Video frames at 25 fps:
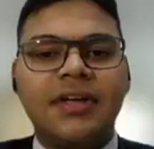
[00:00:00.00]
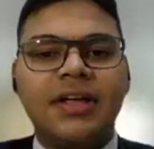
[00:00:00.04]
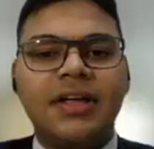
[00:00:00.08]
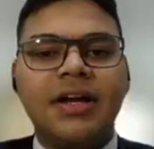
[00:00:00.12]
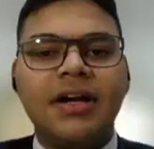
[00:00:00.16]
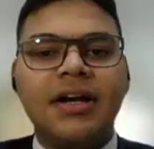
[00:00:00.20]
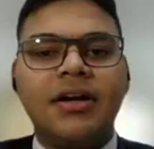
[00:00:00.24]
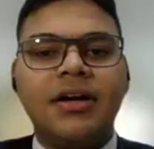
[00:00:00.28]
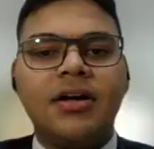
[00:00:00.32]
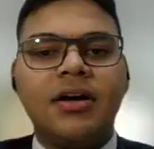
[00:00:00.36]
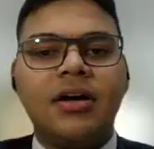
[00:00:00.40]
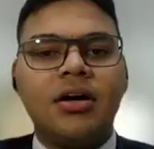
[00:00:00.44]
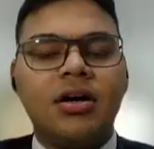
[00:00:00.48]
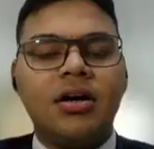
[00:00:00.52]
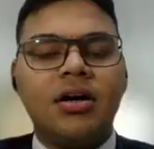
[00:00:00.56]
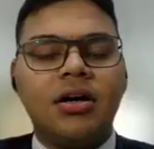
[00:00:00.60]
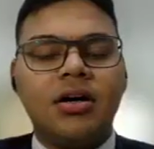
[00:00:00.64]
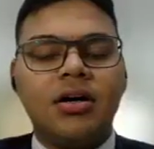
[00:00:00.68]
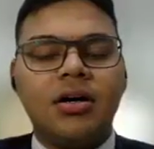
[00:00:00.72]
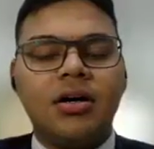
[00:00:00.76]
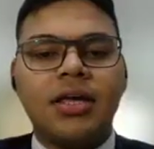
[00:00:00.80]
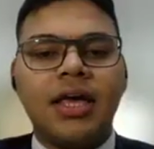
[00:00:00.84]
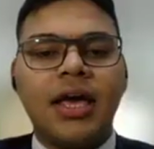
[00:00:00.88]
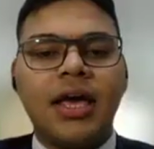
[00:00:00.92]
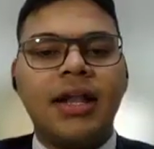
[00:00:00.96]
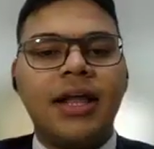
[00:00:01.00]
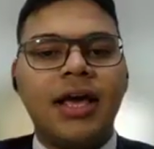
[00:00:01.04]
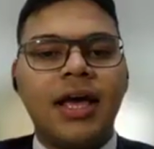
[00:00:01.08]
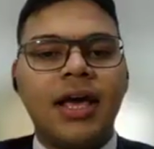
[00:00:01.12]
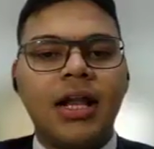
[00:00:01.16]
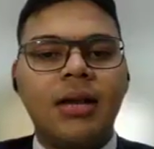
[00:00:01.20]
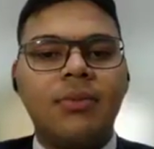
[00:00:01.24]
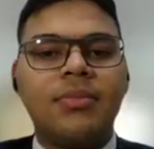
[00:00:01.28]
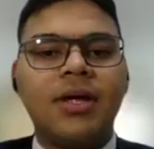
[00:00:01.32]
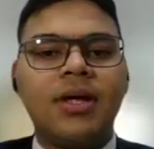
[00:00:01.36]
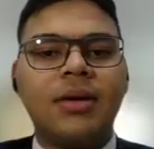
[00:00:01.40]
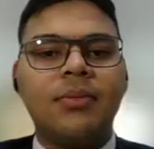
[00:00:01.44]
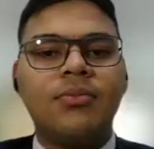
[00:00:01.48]
certificate can
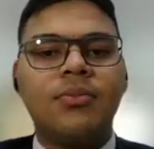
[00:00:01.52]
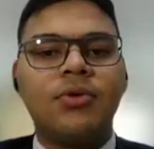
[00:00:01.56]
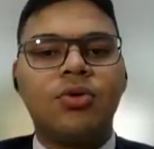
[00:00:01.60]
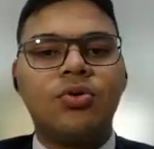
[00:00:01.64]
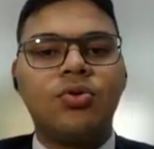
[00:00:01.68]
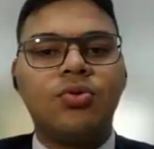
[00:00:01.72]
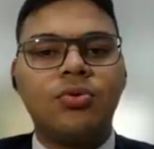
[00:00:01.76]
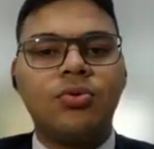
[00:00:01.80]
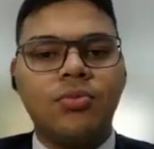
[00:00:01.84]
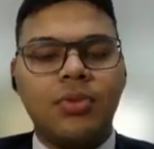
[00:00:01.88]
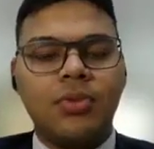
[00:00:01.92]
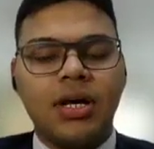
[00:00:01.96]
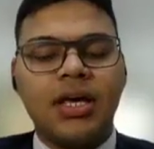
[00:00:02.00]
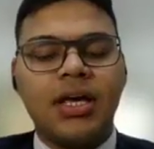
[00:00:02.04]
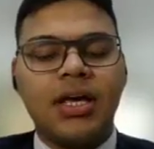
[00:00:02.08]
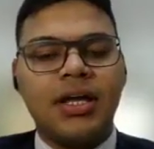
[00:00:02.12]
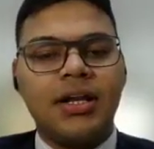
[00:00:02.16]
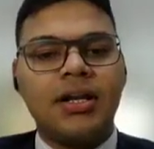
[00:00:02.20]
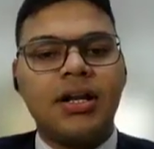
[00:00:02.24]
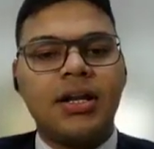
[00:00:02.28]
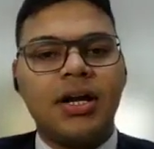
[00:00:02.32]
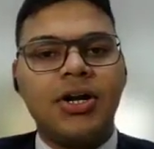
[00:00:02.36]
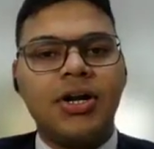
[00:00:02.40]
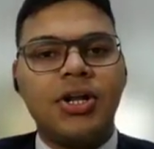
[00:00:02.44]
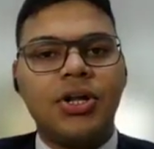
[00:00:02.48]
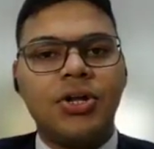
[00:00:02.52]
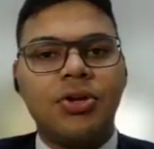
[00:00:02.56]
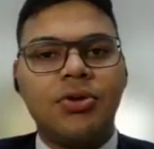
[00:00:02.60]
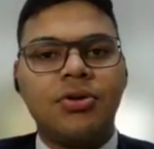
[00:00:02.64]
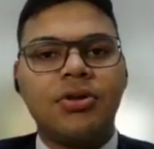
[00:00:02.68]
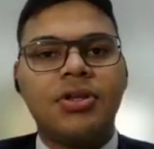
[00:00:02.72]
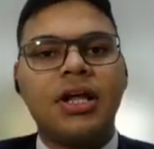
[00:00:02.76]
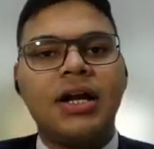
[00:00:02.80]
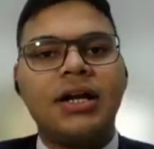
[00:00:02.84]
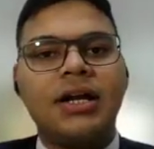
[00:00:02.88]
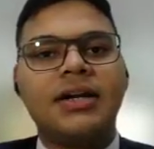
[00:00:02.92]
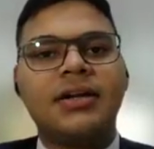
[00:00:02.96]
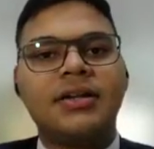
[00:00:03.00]
help them to again
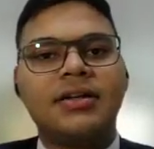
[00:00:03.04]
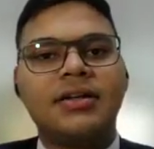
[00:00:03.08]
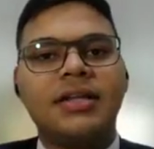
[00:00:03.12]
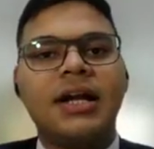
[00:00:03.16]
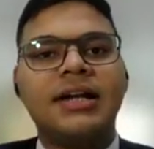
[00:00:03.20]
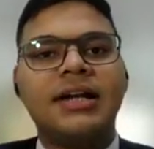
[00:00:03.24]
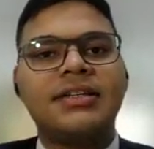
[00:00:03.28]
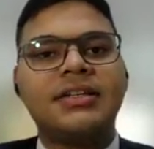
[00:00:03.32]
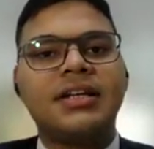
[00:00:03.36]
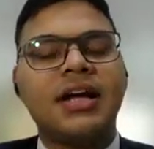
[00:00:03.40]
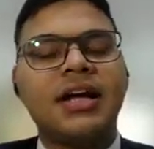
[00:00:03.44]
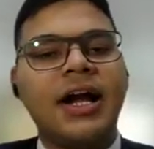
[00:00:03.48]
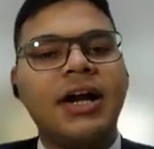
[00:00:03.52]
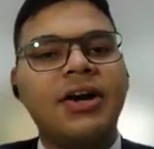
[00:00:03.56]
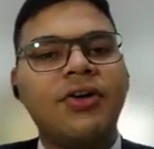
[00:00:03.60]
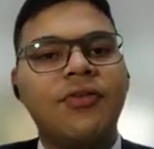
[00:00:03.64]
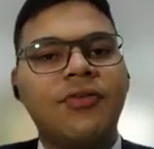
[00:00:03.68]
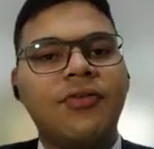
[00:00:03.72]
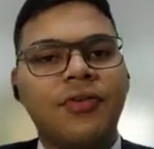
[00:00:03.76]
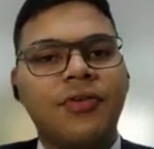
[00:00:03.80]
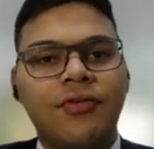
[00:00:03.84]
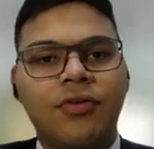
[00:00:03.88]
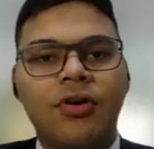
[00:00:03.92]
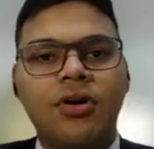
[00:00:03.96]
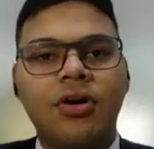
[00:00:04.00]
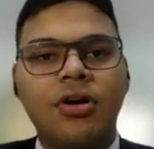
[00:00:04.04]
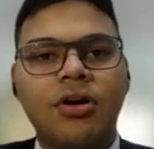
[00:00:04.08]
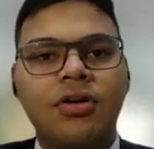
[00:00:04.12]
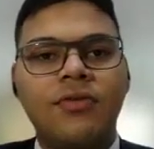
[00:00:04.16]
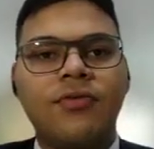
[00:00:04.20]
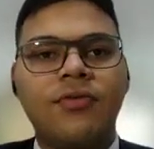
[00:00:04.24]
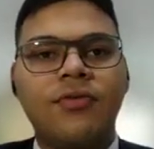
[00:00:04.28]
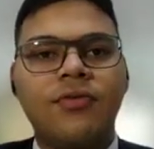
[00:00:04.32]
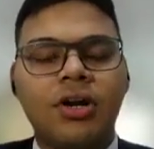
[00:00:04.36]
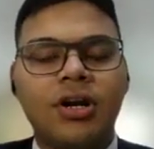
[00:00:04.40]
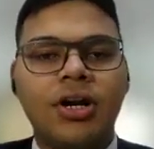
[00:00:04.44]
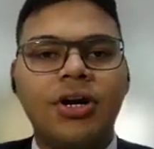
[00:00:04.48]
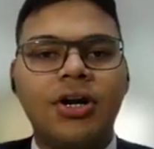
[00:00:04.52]
continue. That is a kind of
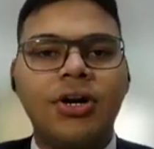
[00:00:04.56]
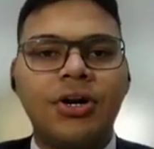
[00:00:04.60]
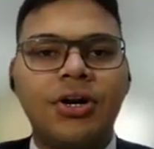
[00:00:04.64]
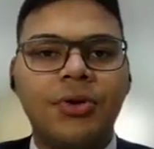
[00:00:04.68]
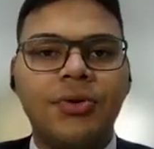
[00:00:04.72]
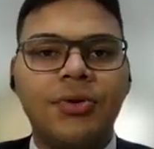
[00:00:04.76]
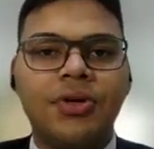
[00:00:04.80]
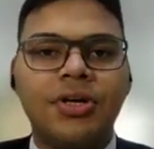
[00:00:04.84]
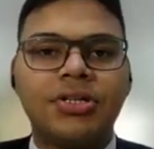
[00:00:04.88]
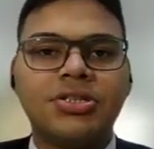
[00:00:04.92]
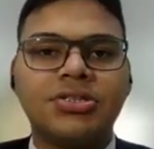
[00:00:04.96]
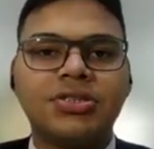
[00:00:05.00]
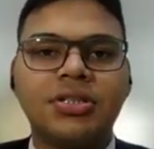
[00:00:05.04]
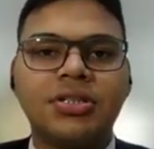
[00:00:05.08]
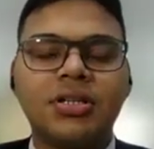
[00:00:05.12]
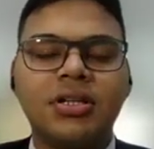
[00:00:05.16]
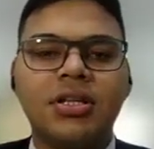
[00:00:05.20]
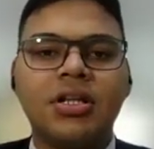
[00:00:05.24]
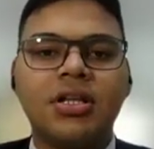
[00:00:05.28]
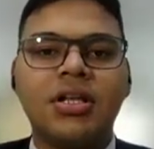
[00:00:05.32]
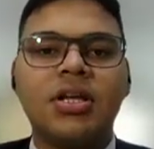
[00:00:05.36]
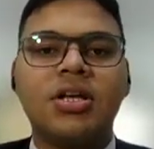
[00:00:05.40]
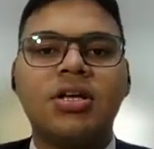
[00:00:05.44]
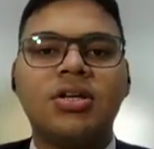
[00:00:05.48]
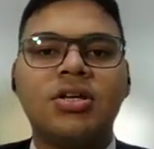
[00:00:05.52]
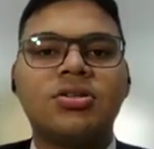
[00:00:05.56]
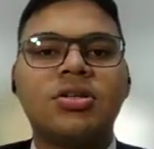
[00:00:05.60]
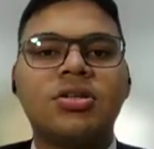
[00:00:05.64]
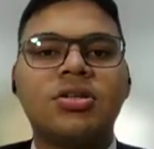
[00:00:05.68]
reward for continuation.